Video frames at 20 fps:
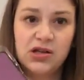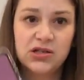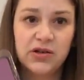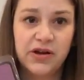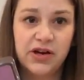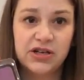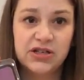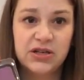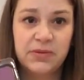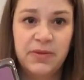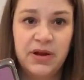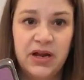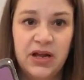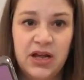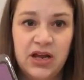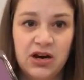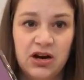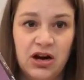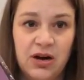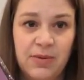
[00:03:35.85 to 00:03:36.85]
So here's the mini
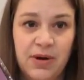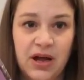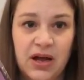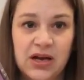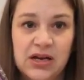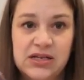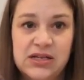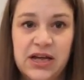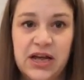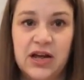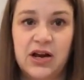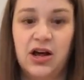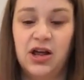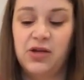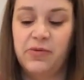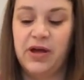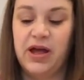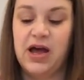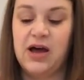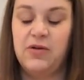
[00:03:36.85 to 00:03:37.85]
heater. I'm not going to take it all
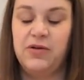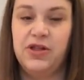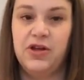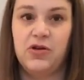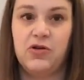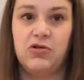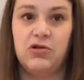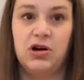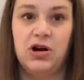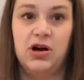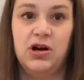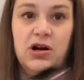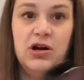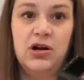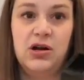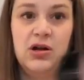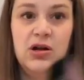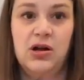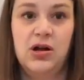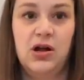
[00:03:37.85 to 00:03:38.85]
the way out with the cord,
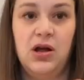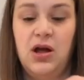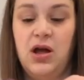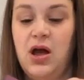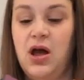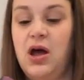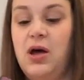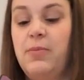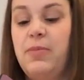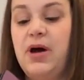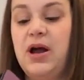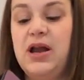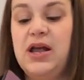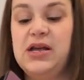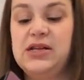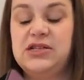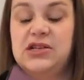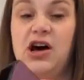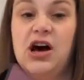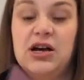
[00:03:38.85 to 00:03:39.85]
but
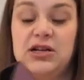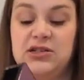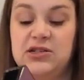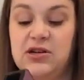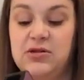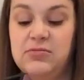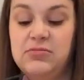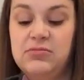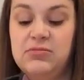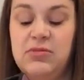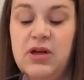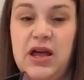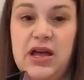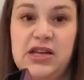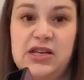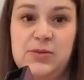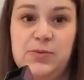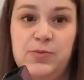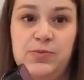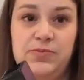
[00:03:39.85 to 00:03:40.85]
it's awesome.
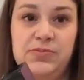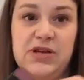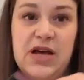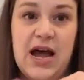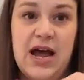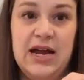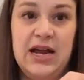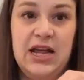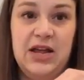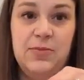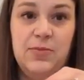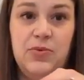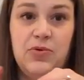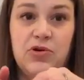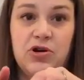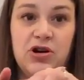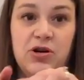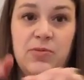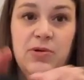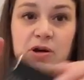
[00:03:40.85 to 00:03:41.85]
It's tiny,
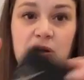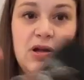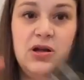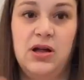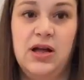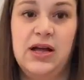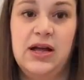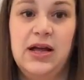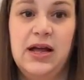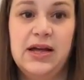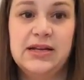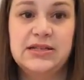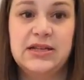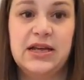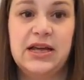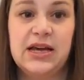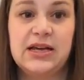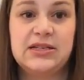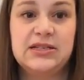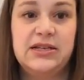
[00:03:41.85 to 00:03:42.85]
portable, has a
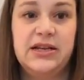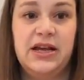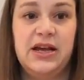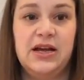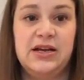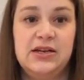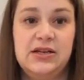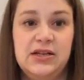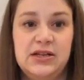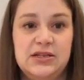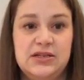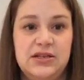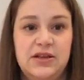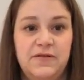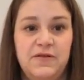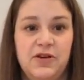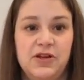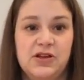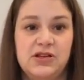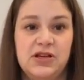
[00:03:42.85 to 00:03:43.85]
kickstand. Let's see
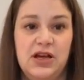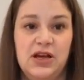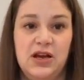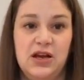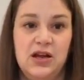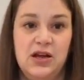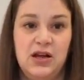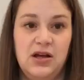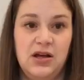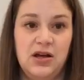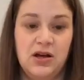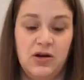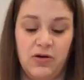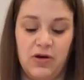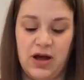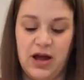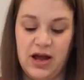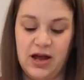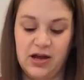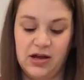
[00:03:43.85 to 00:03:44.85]
if you can see it.
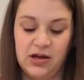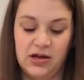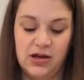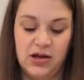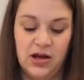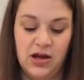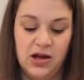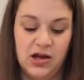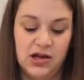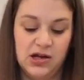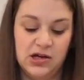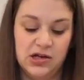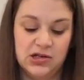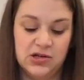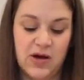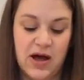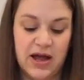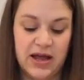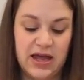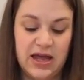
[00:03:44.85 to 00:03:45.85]
Okay,
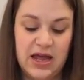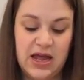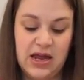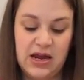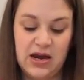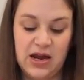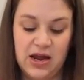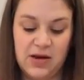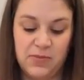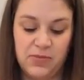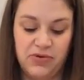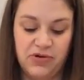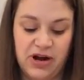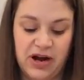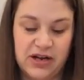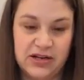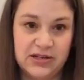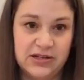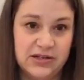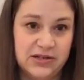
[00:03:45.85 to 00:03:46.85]
so I heat and
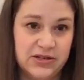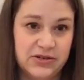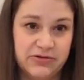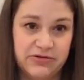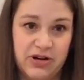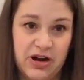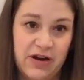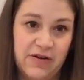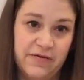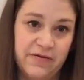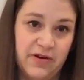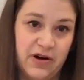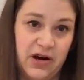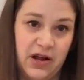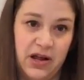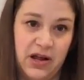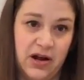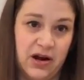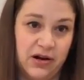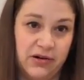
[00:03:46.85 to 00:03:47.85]
press right in front
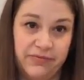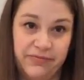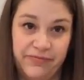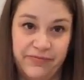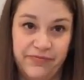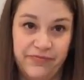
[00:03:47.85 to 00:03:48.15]
of here.